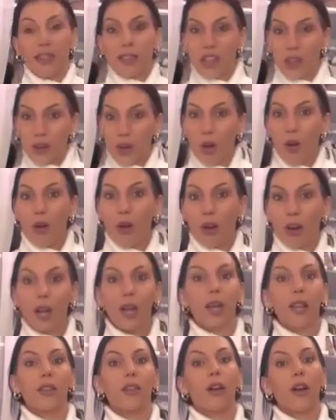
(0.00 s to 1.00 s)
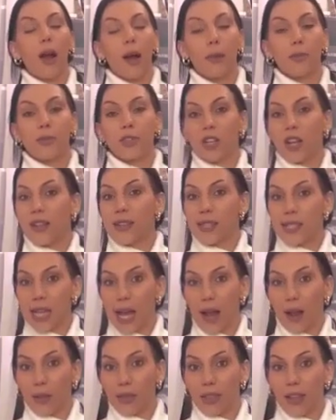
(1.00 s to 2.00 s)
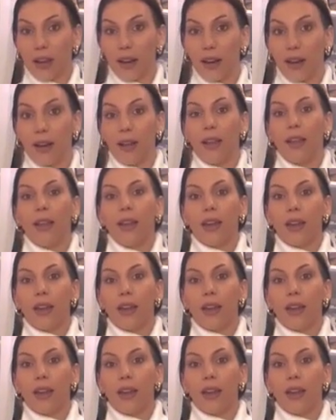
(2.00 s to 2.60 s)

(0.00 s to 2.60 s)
There are other options out there.